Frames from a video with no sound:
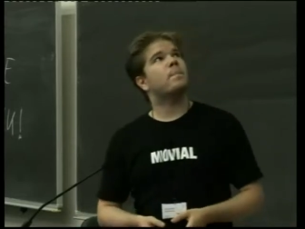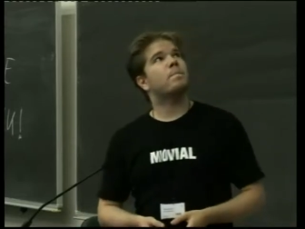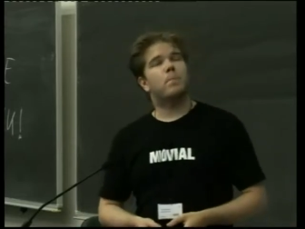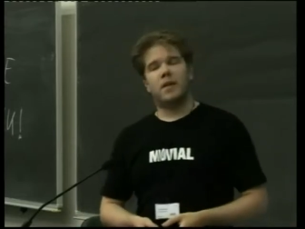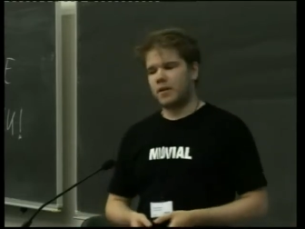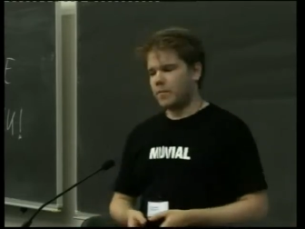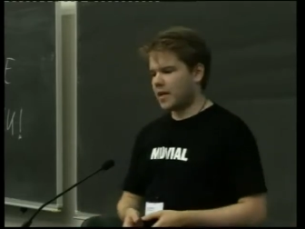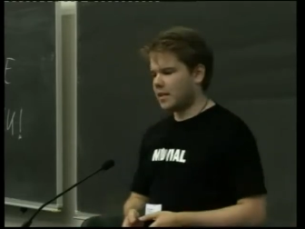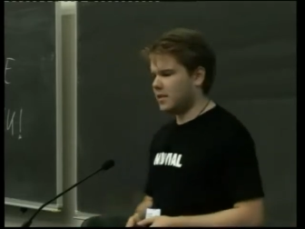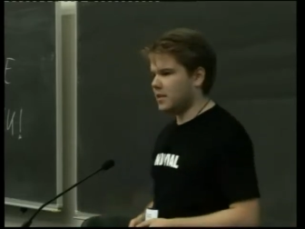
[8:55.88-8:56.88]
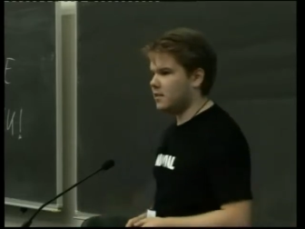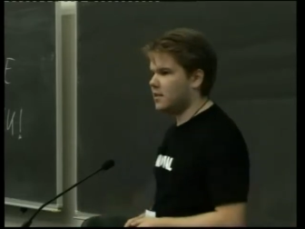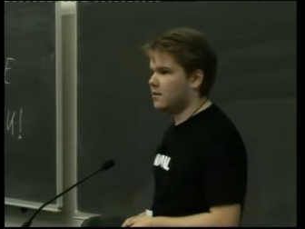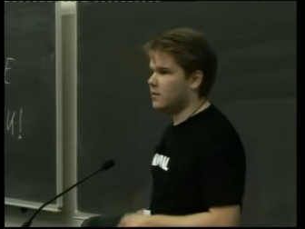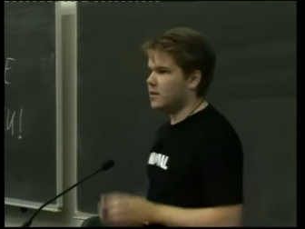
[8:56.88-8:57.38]
binary packages
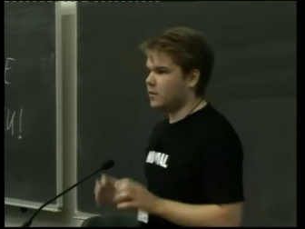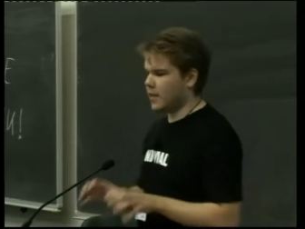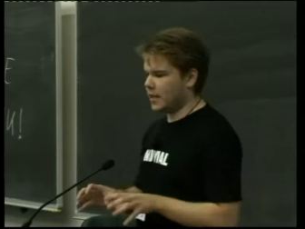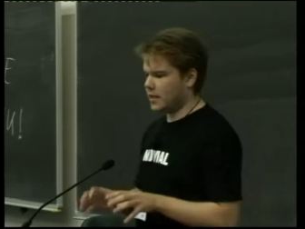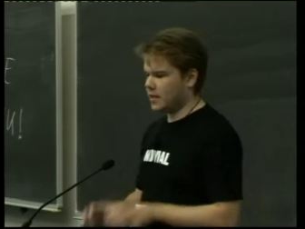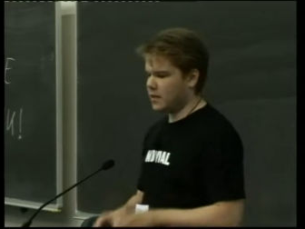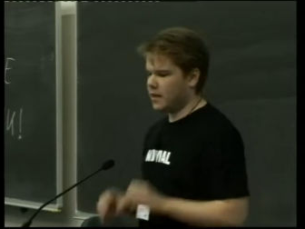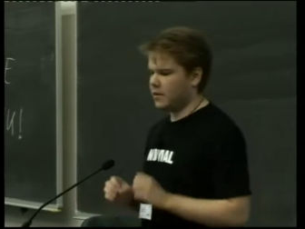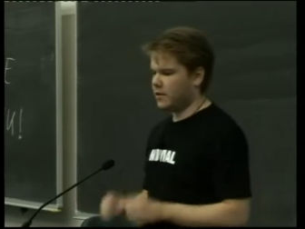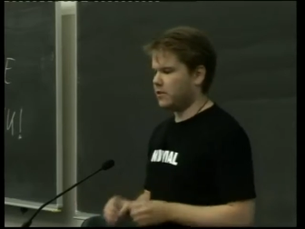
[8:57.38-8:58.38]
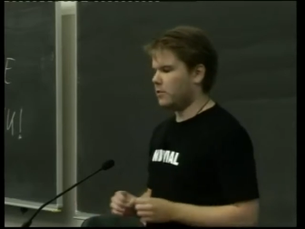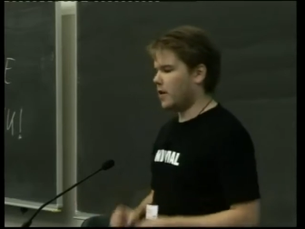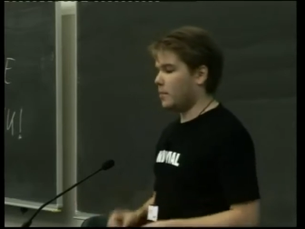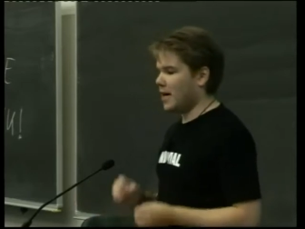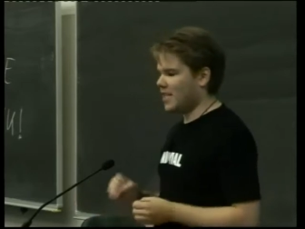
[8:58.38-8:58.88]
that you need to build in order to
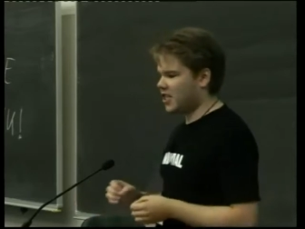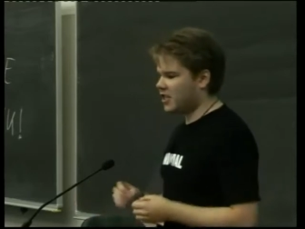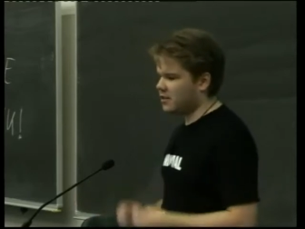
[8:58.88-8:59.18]
run bash